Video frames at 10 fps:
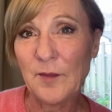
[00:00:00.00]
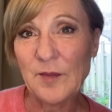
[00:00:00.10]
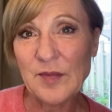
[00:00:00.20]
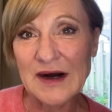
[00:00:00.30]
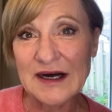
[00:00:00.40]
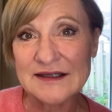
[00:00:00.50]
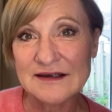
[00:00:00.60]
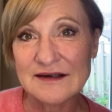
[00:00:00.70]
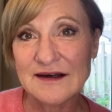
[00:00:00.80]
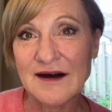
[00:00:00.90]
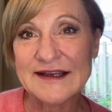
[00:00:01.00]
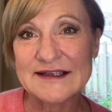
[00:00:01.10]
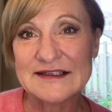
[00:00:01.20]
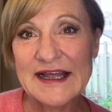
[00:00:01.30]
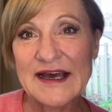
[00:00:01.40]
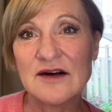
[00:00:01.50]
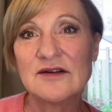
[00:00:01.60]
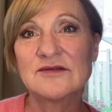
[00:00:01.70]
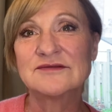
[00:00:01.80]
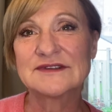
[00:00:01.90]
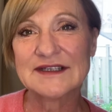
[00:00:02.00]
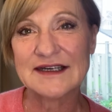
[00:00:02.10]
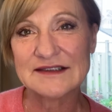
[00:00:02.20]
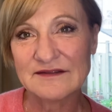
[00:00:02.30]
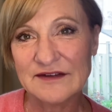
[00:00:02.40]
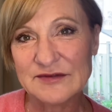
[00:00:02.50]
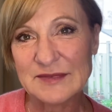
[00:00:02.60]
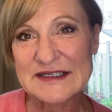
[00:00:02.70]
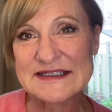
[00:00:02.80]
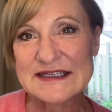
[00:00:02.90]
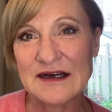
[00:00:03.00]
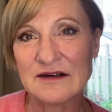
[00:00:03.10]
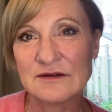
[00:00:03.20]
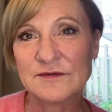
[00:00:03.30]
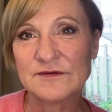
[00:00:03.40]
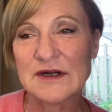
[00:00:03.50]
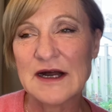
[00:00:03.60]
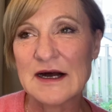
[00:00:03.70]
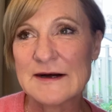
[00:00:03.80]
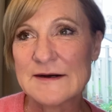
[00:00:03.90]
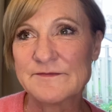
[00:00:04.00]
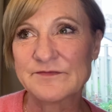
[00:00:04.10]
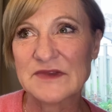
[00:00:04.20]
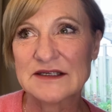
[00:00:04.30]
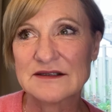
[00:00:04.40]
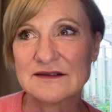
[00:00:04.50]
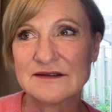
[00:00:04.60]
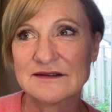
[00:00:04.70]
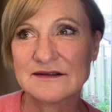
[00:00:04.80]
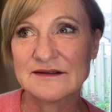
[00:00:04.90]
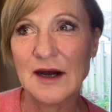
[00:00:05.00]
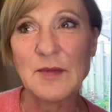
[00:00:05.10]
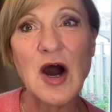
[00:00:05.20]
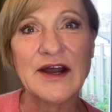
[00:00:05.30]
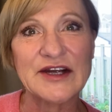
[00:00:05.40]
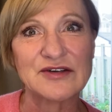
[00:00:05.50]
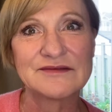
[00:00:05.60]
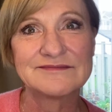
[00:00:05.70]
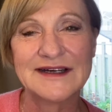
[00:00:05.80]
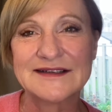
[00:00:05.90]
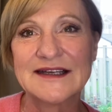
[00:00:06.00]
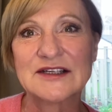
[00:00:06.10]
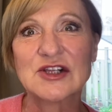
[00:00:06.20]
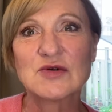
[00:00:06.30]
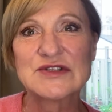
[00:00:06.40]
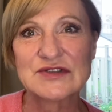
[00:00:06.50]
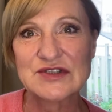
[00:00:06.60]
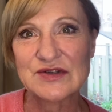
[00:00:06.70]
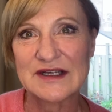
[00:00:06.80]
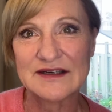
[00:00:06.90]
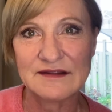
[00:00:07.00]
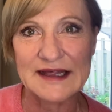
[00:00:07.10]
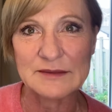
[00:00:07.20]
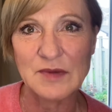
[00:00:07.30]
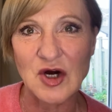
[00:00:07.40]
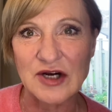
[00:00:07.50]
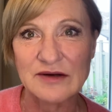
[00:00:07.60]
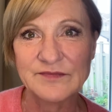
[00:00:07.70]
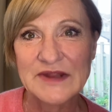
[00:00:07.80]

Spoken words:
but I can now kind of lift myself up higher. I can get closer to that bar,